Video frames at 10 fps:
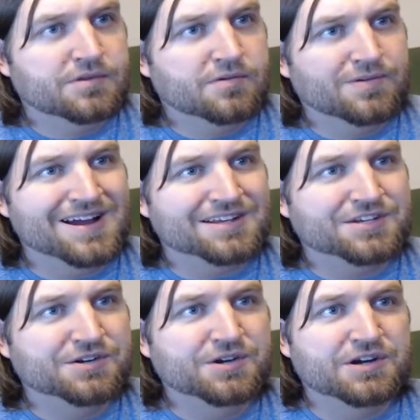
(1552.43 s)
We got
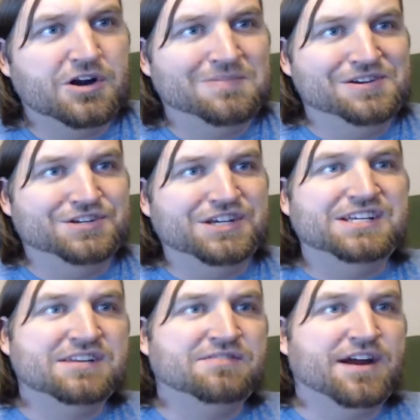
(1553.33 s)
2 good
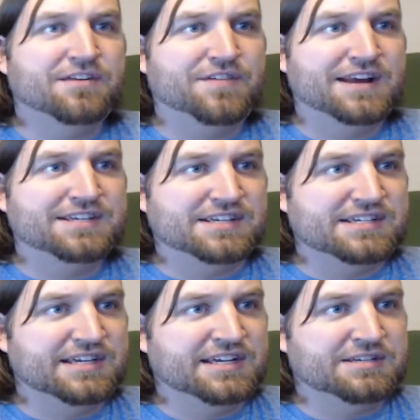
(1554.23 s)
RPGs in Final Fantasy
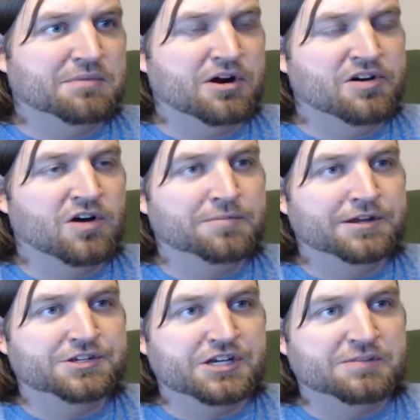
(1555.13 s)
VI and Mario
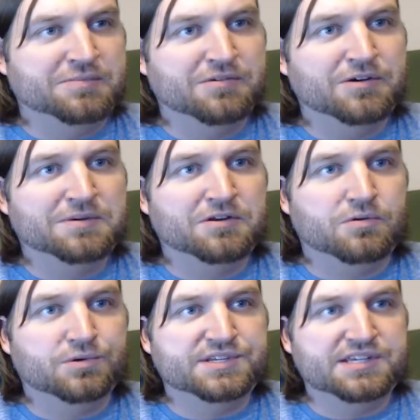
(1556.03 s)
RPG, but it would have been
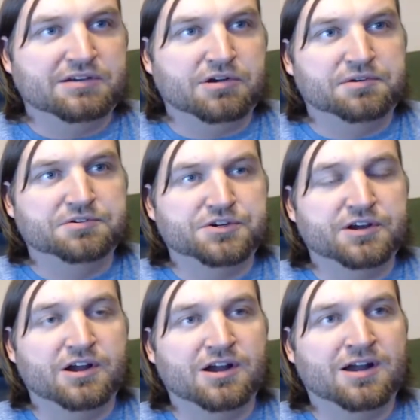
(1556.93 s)
cool to see Chrono
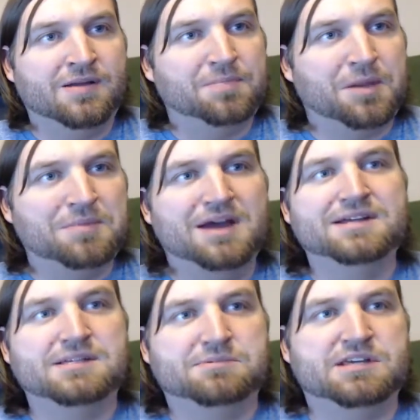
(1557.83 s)
Trigger. I'm not
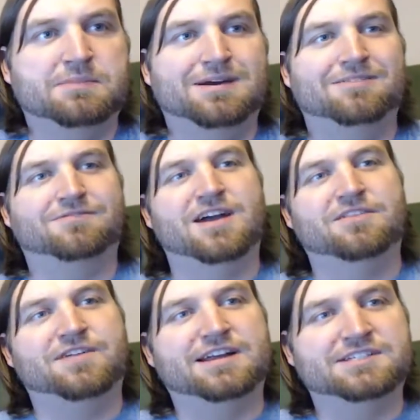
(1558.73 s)
as upset about
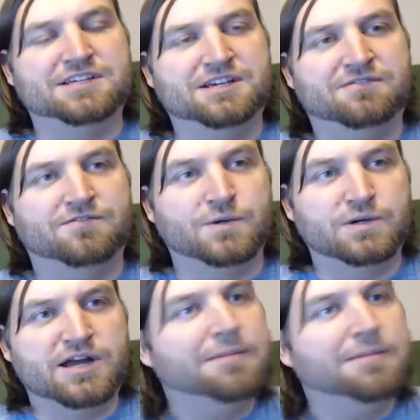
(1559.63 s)
Final Fantasy IV not